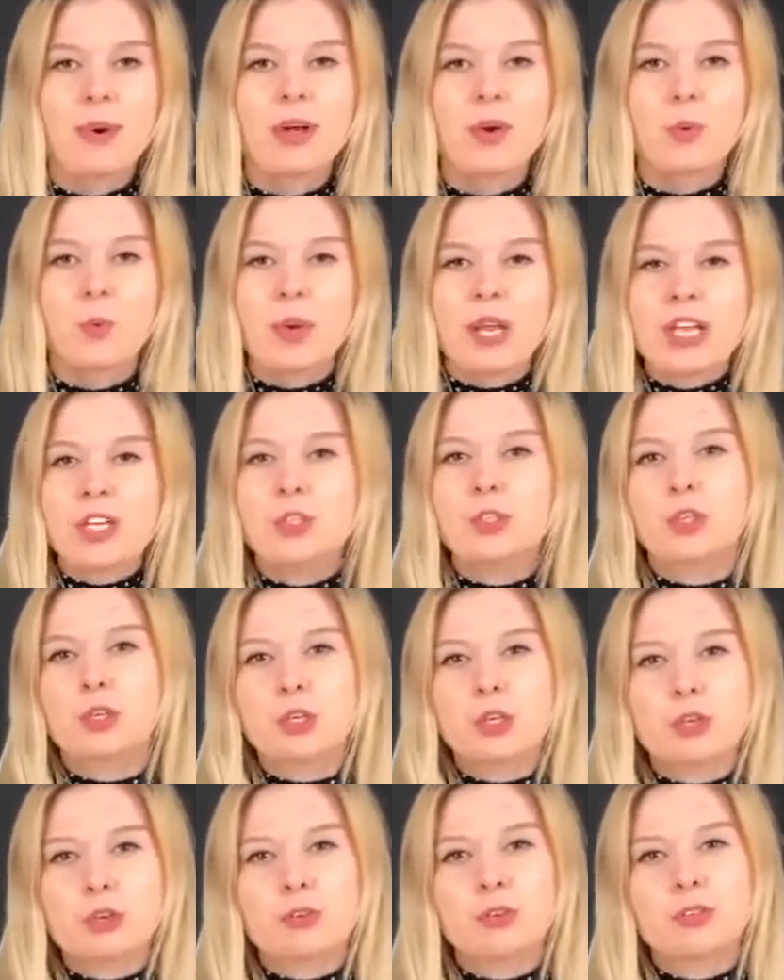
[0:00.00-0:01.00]
But we
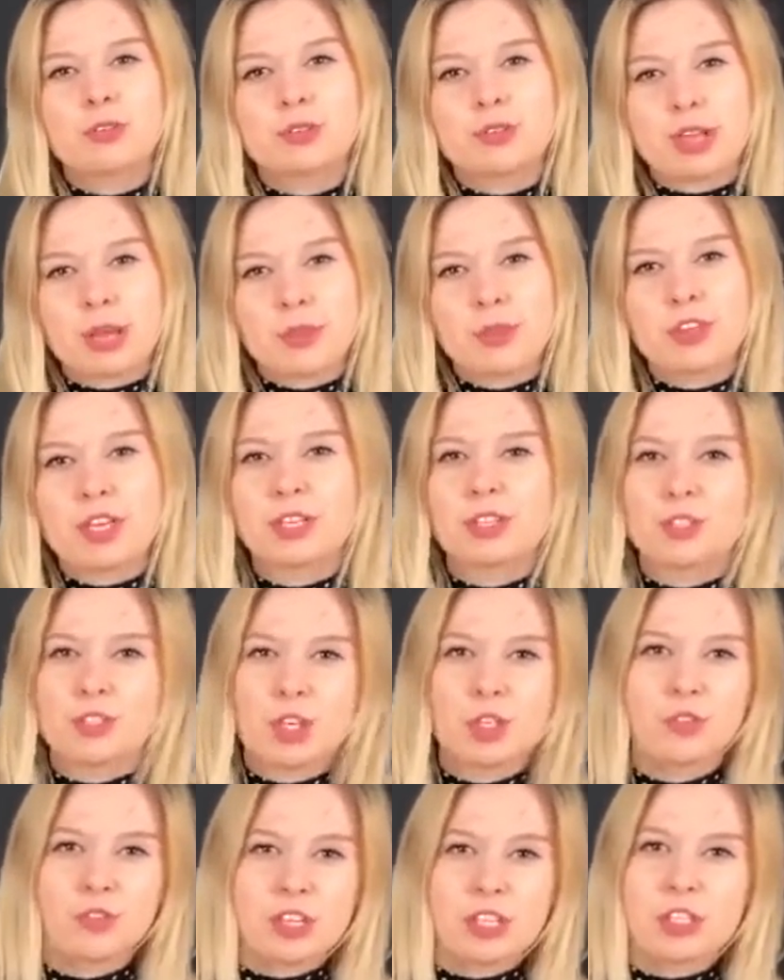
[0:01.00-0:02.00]
do some things
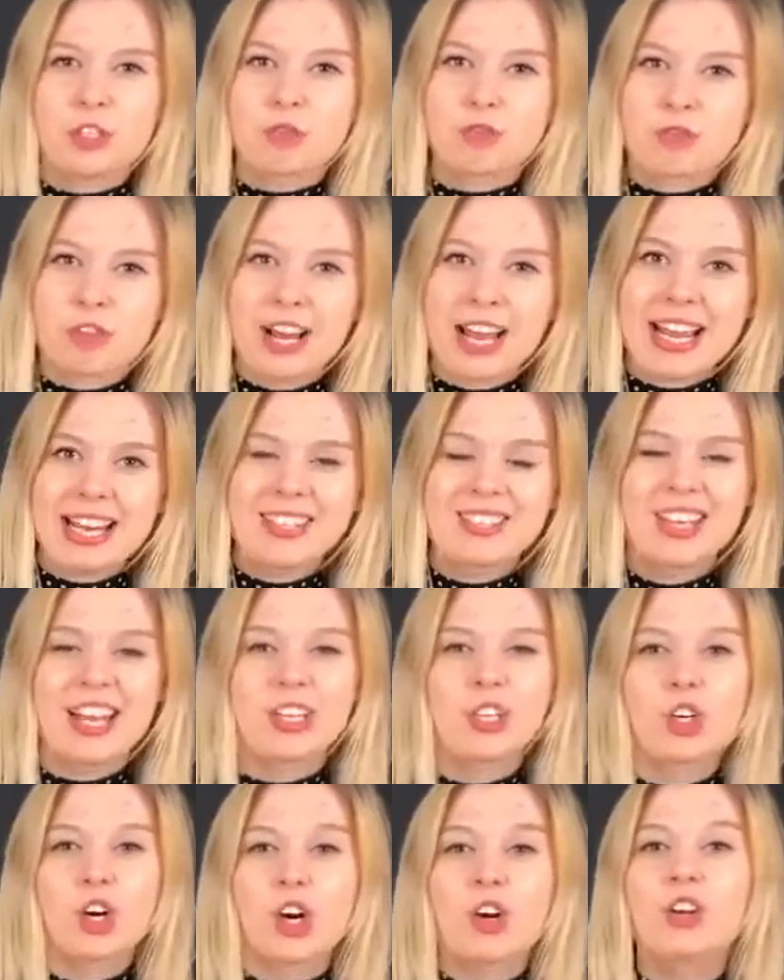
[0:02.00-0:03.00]
not really right,
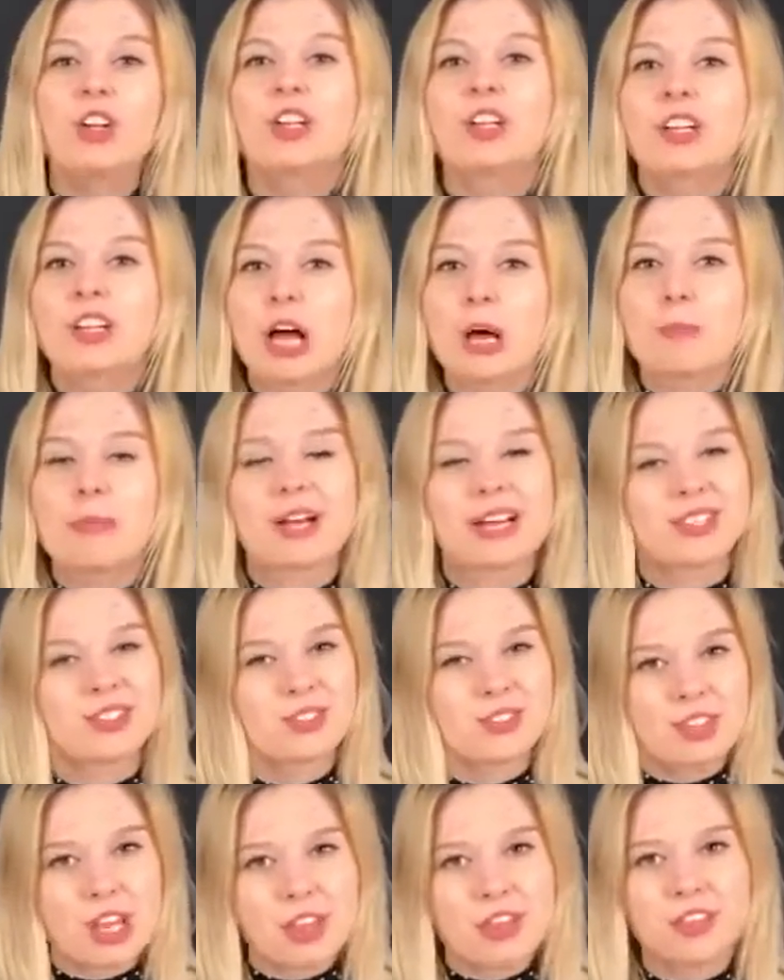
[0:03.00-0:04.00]
and Coral Club has
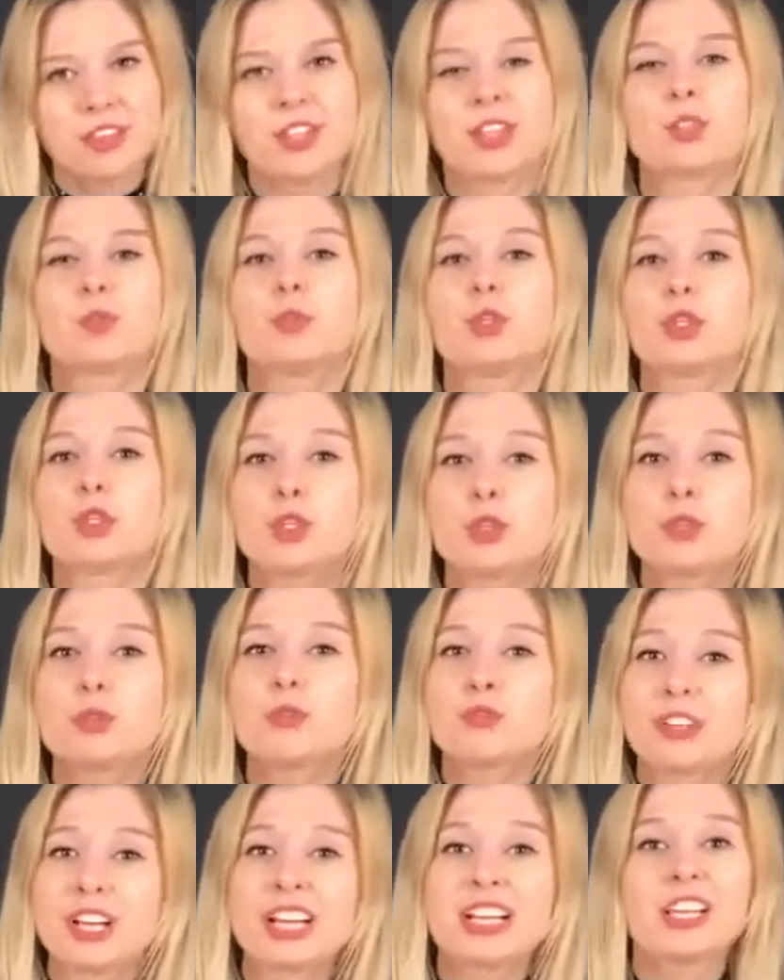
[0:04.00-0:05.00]
something that we should
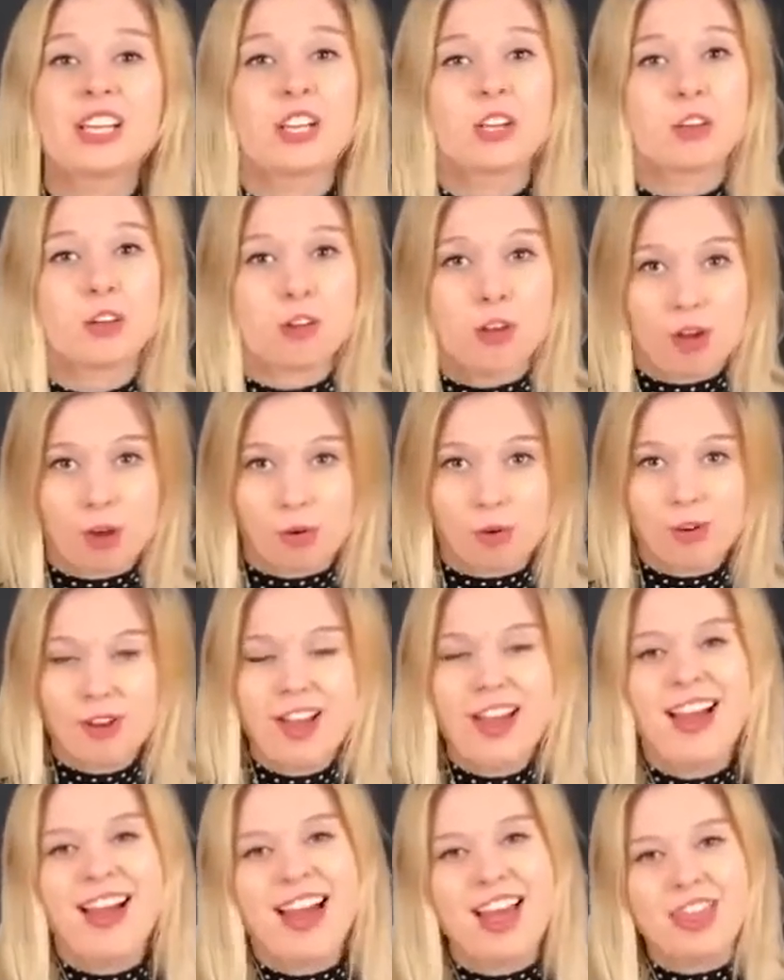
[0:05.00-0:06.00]
really know,
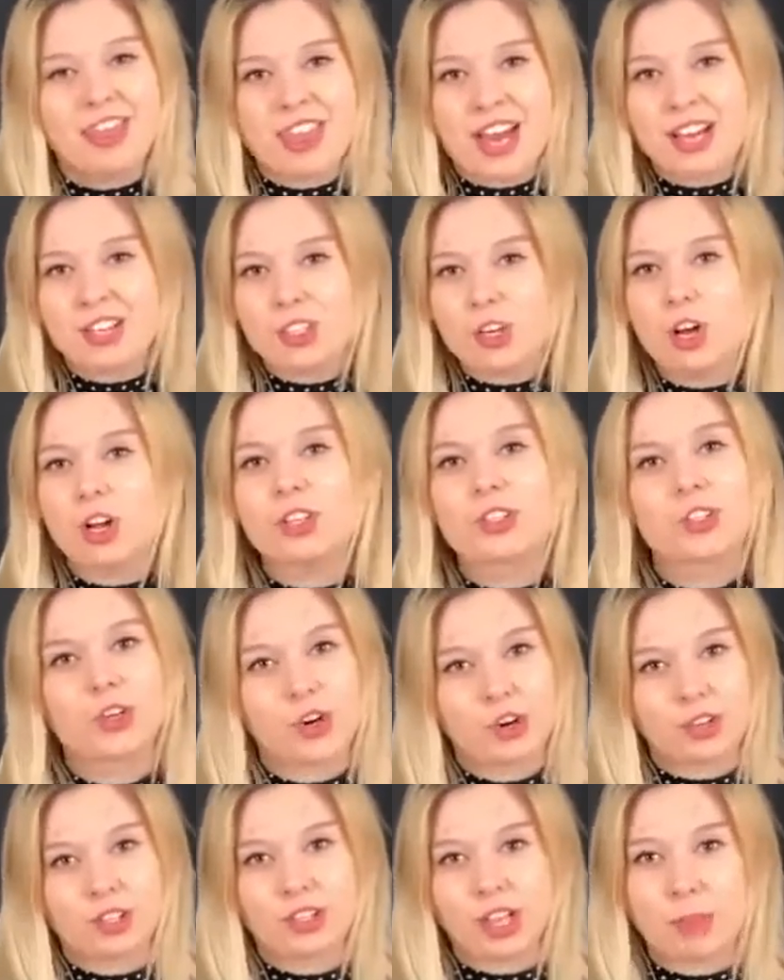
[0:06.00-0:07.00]
and that's called
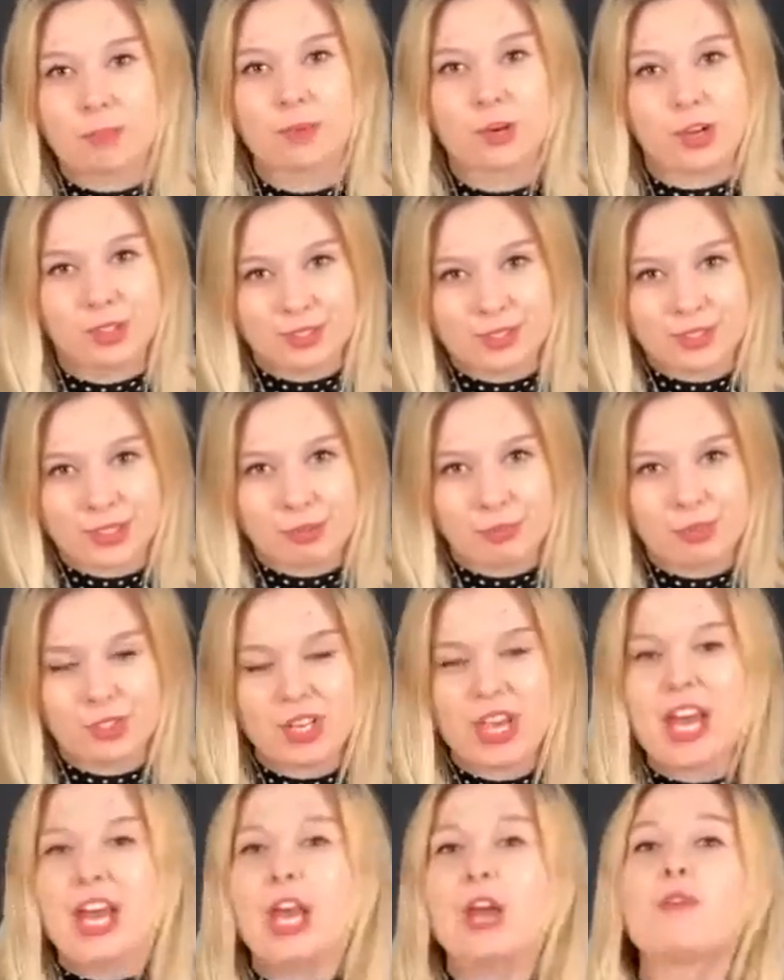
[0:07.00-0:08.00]
Coral Club
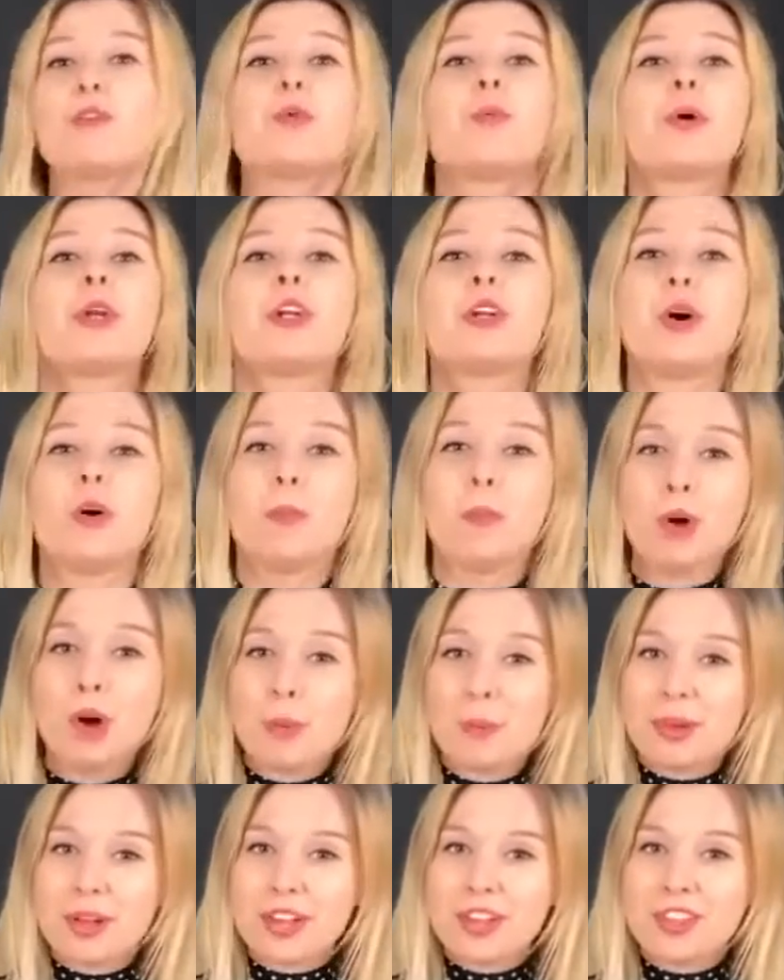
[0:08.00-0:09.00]
concept. If you want to know
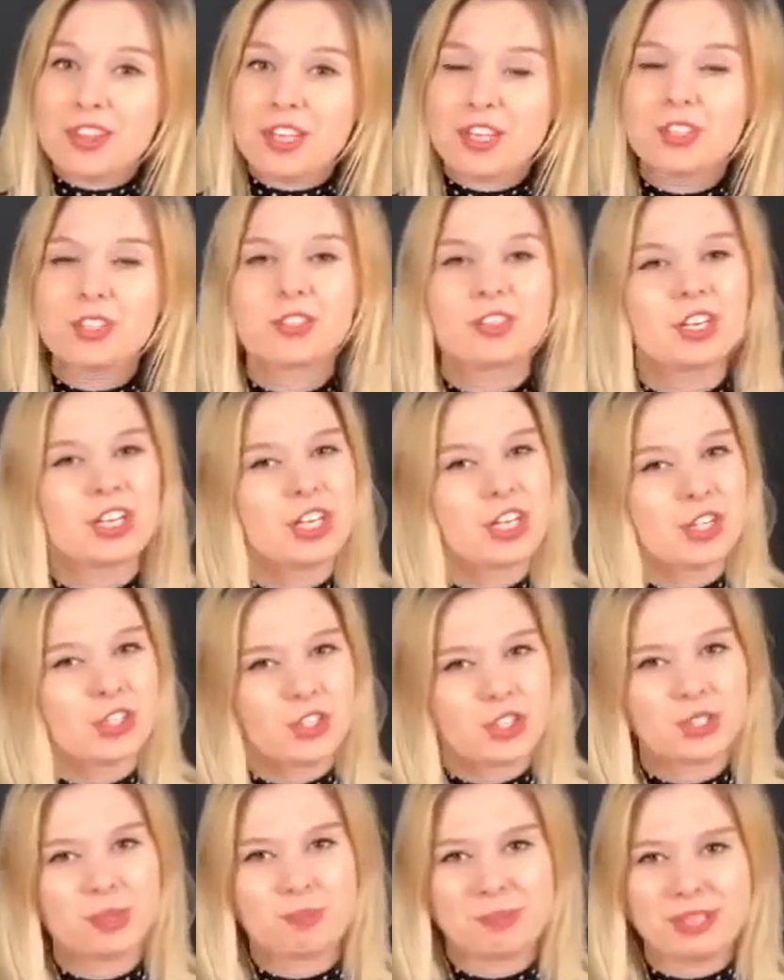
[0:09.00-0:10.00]
more about this,
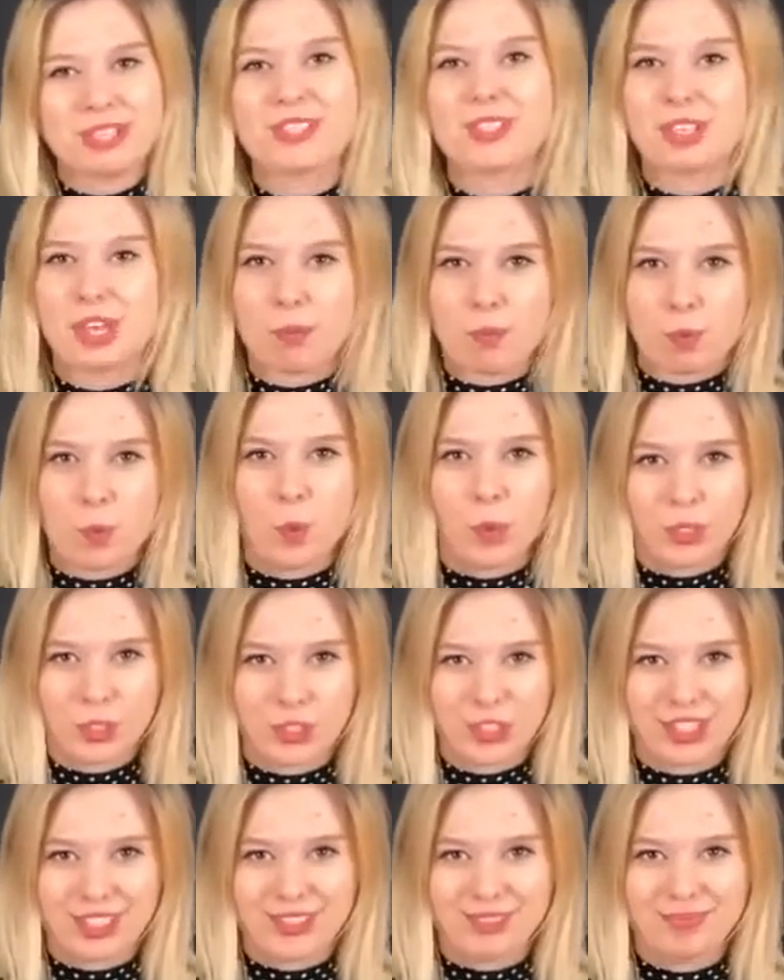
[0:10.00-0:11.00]
just please keep
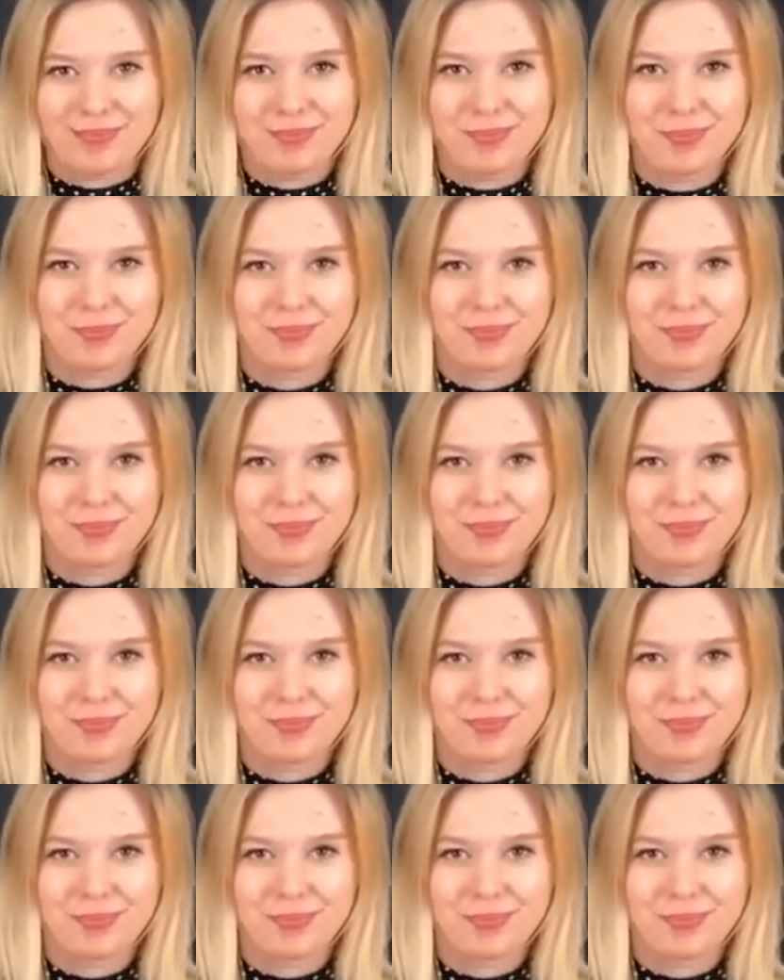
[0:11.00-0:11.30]
watching.